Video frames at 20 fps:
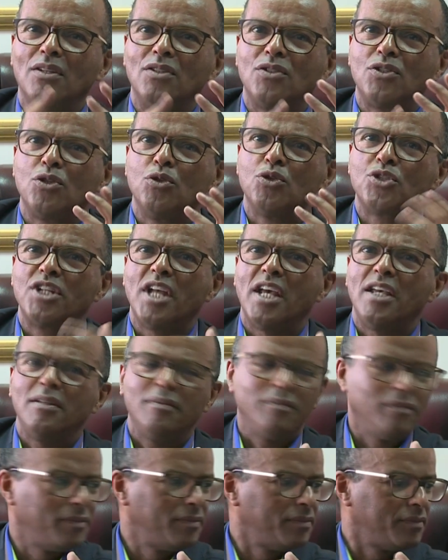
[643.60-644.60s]
Tuesday,
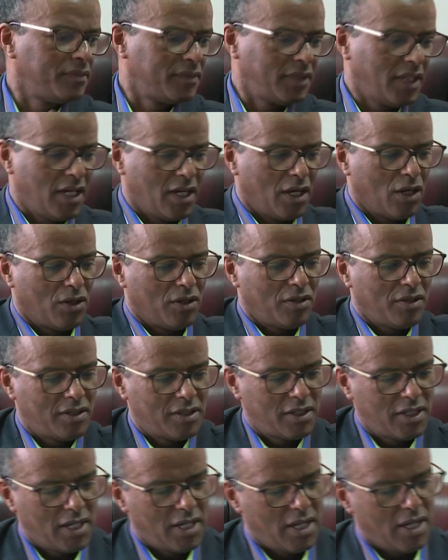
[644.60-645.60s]
oh,
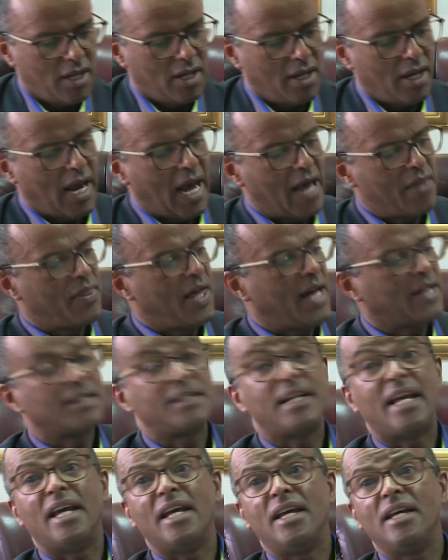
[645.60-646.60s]
and that
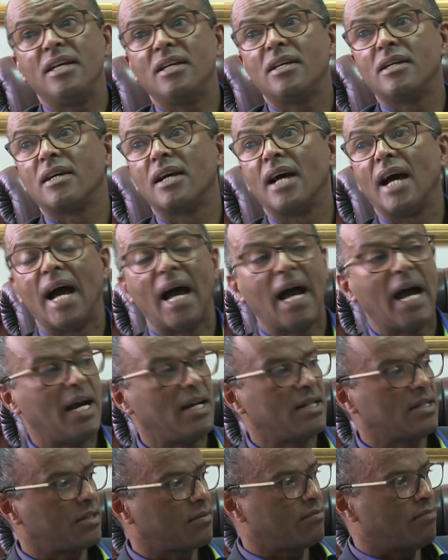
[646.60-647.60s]
day,
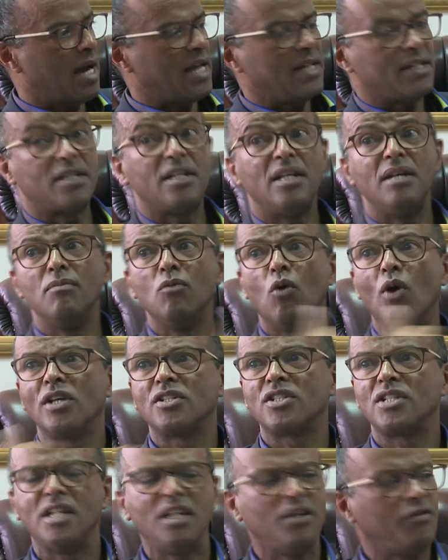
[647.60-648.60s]
as my team
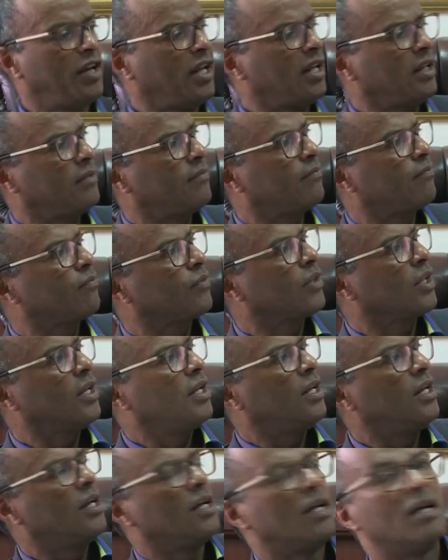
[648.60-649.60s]
was leaving,
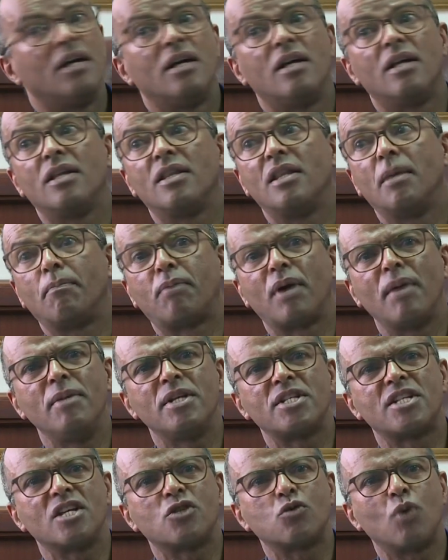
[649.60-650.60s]
the
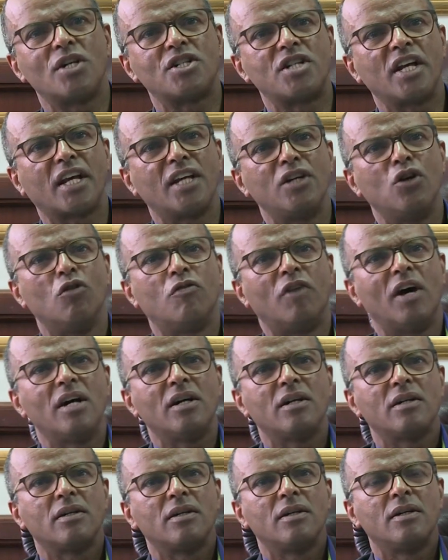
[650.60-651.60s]
premises were taken over
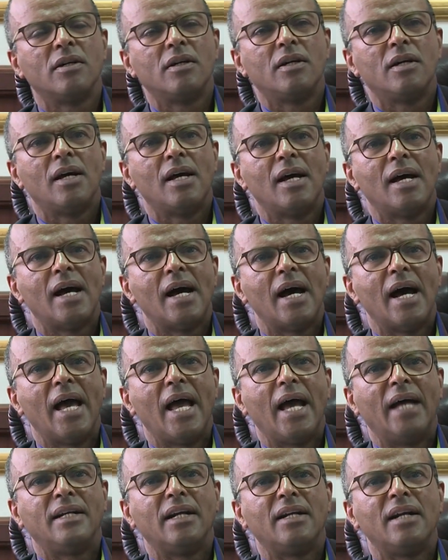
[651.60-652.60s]

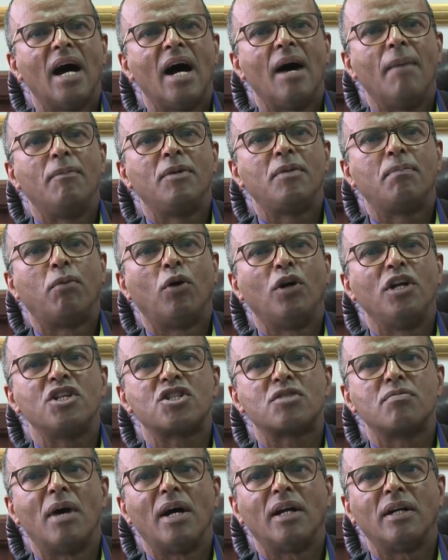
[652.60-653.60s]
and an armed
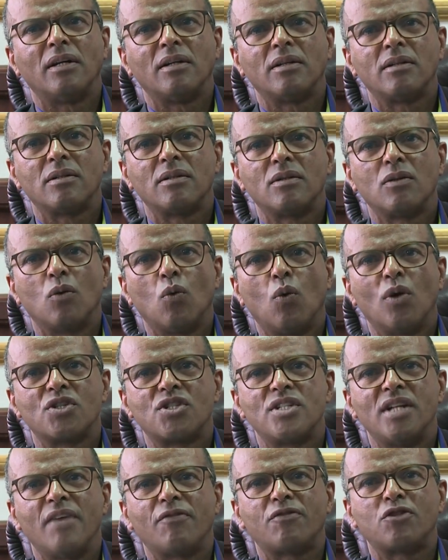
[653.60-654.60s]
policeman was
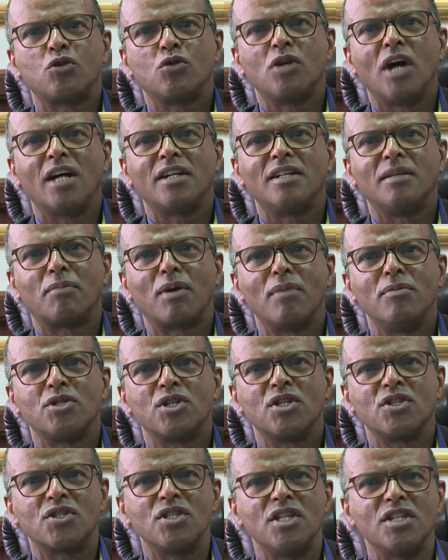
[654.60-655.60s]
left to guard the
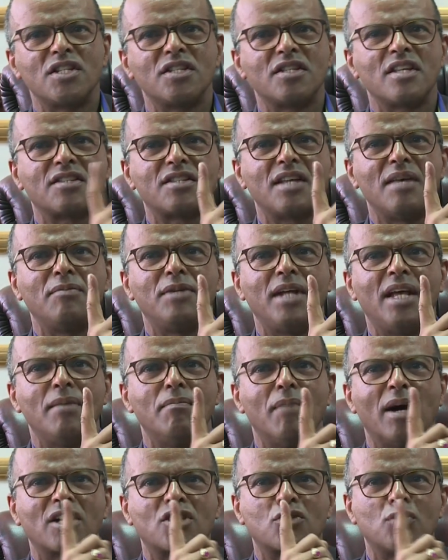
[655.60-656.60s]
premises. This is the same day
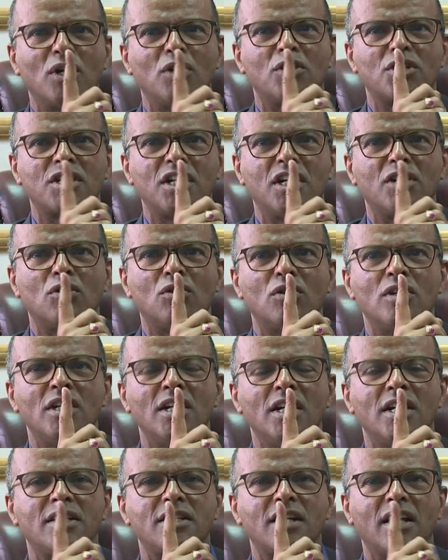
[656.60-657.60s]
Maxwell Otieno
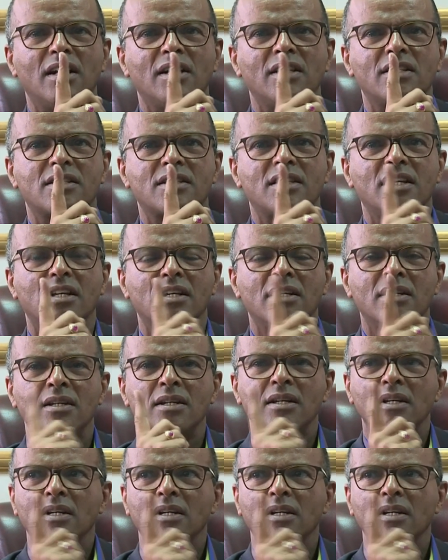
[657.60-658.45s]
tells the